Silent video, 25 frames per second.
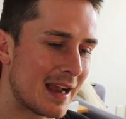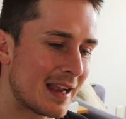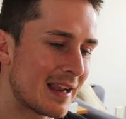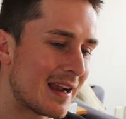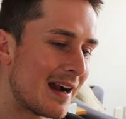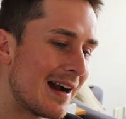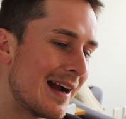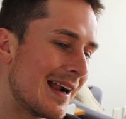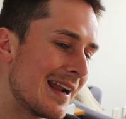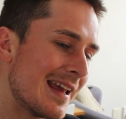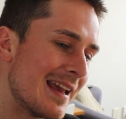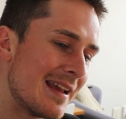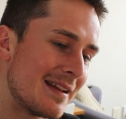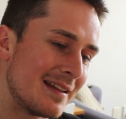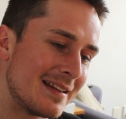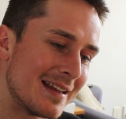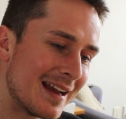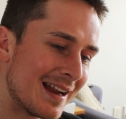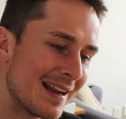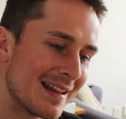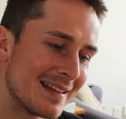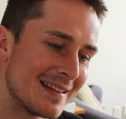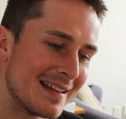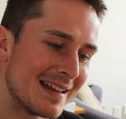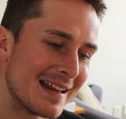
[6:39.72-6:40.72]
I kind of
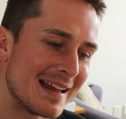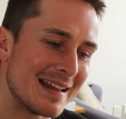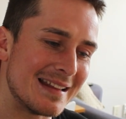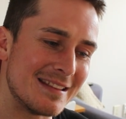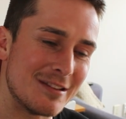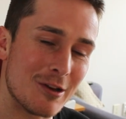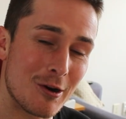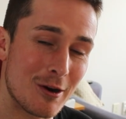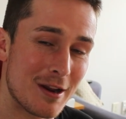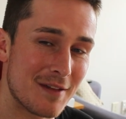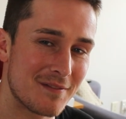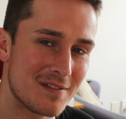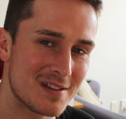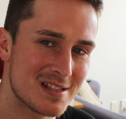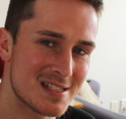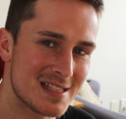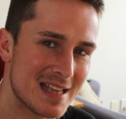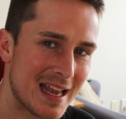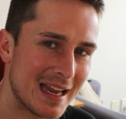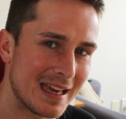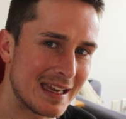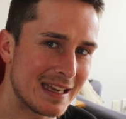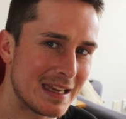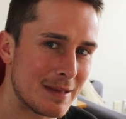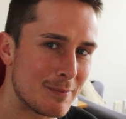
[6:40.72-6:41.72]
gutted that I don't have the
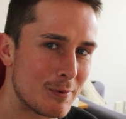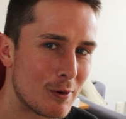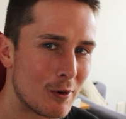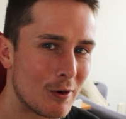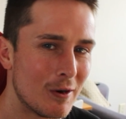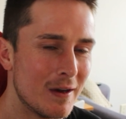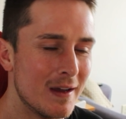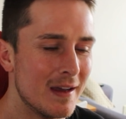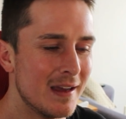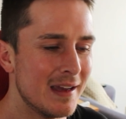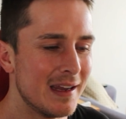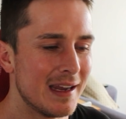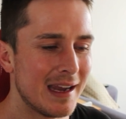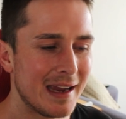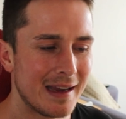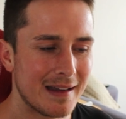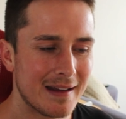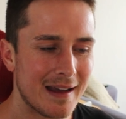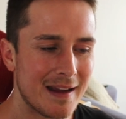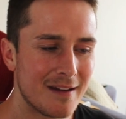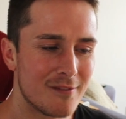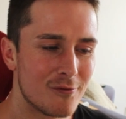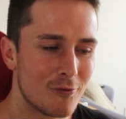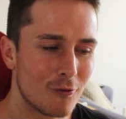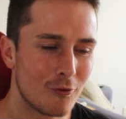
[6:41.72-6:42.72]
skate anymore. And
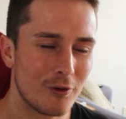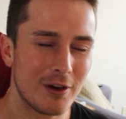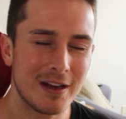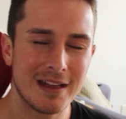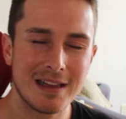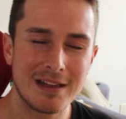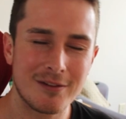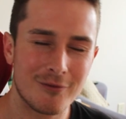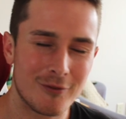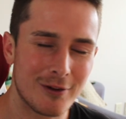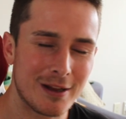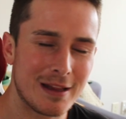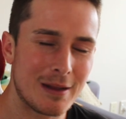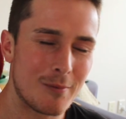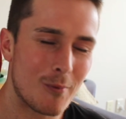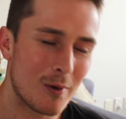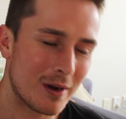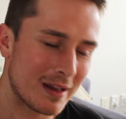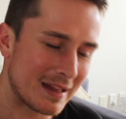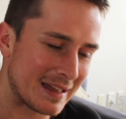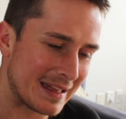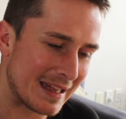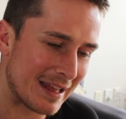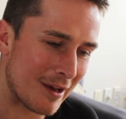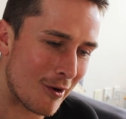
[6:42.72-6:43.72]
I really, really
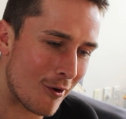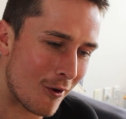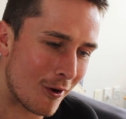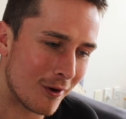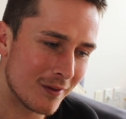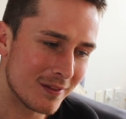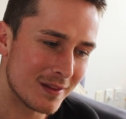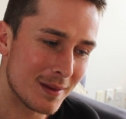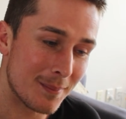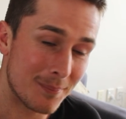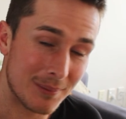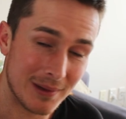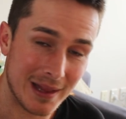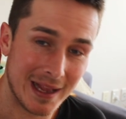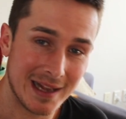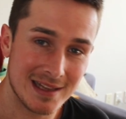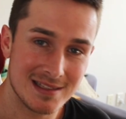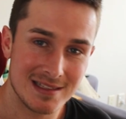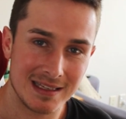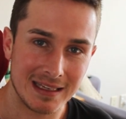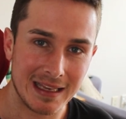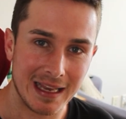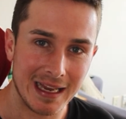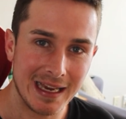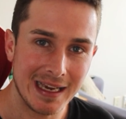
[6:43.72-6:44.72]
want to get on the
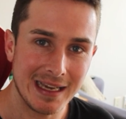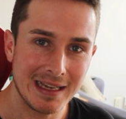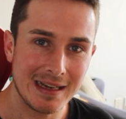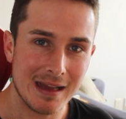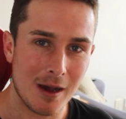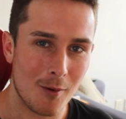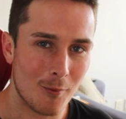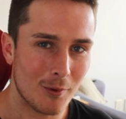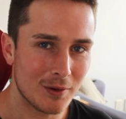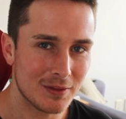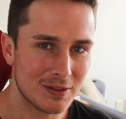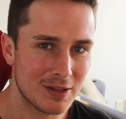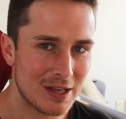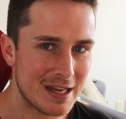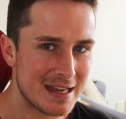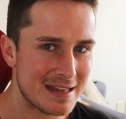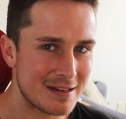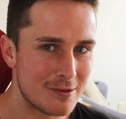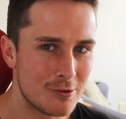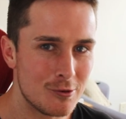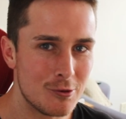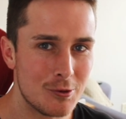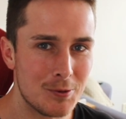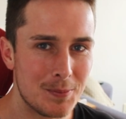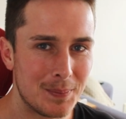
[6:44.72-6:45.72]
blanks again. I want that
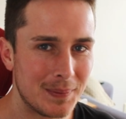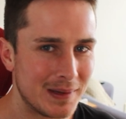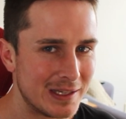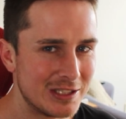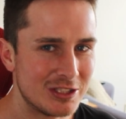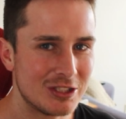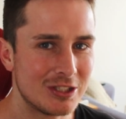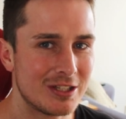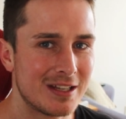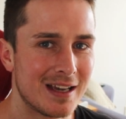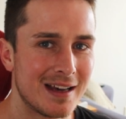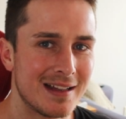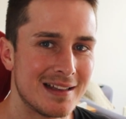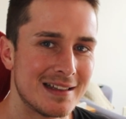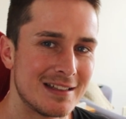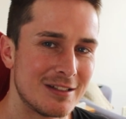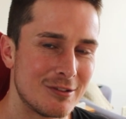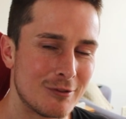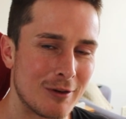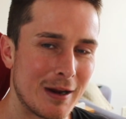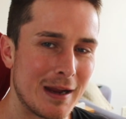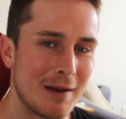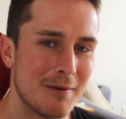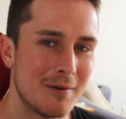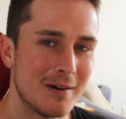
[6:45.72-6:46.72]
new pigeon colored
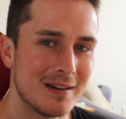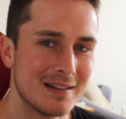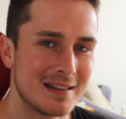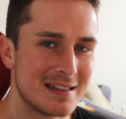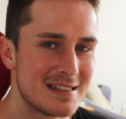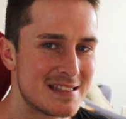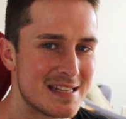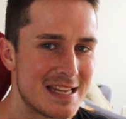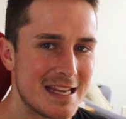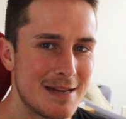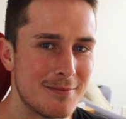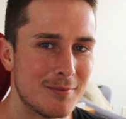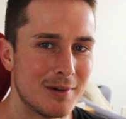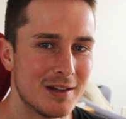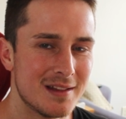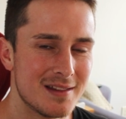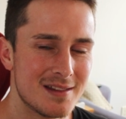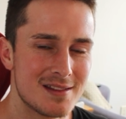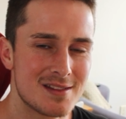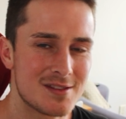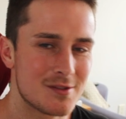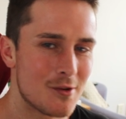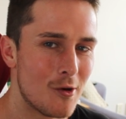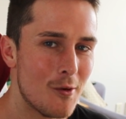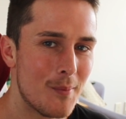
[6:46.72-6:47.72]
gray one, the team one,
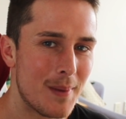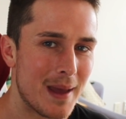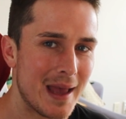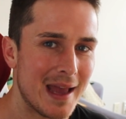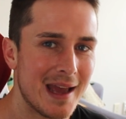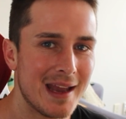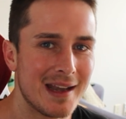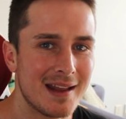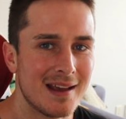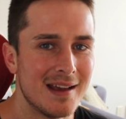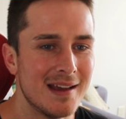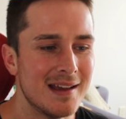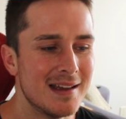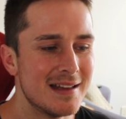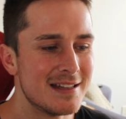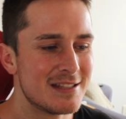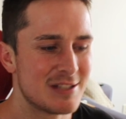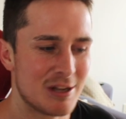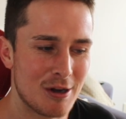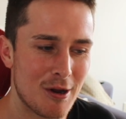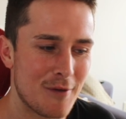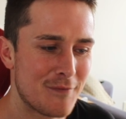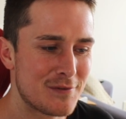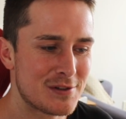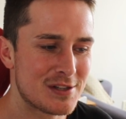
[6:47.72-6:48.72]
so bad.
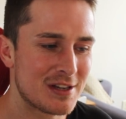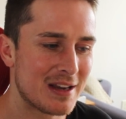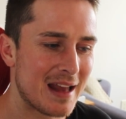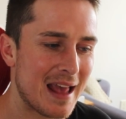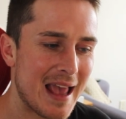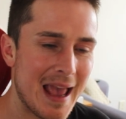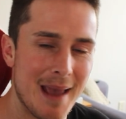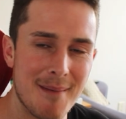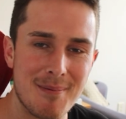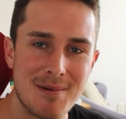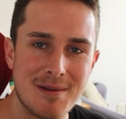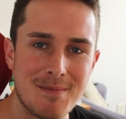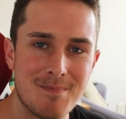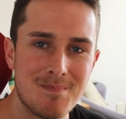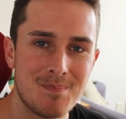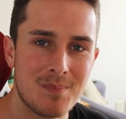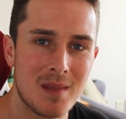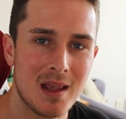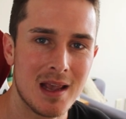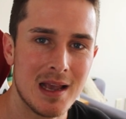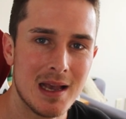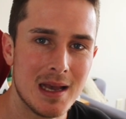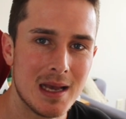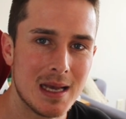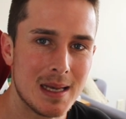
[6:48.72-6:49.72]
Don't know if it's going to happen.
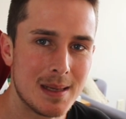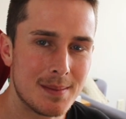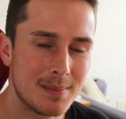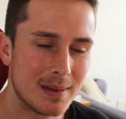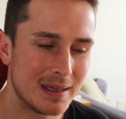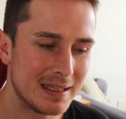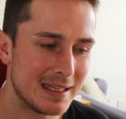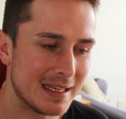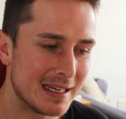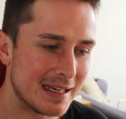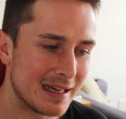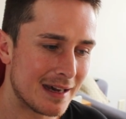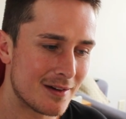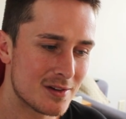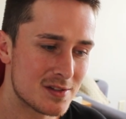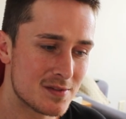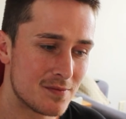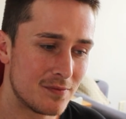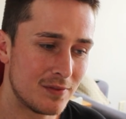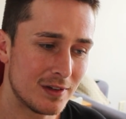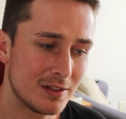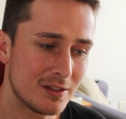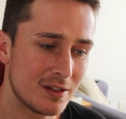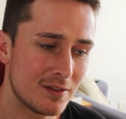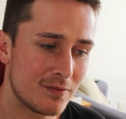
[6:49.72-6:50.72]
But yeah, I was
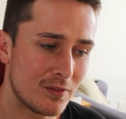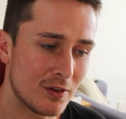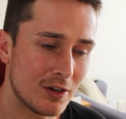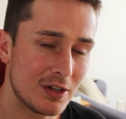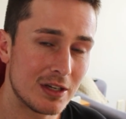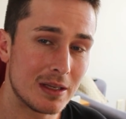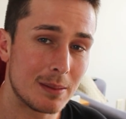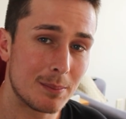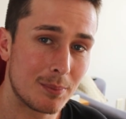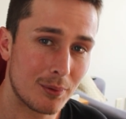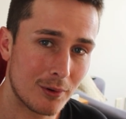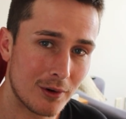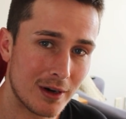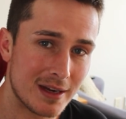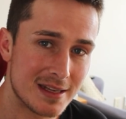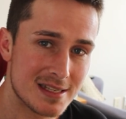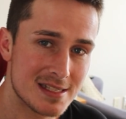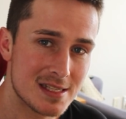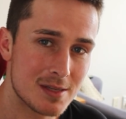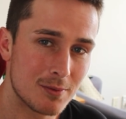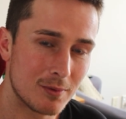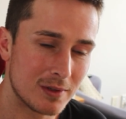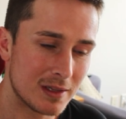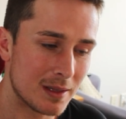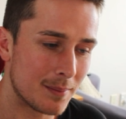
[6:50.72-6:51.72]
very, very
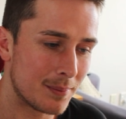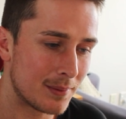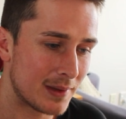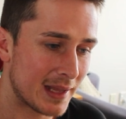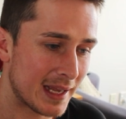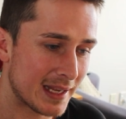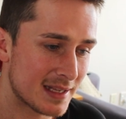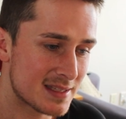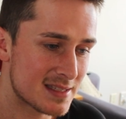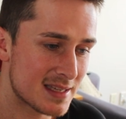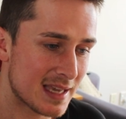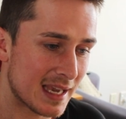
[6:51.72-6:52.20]
impressed with the blank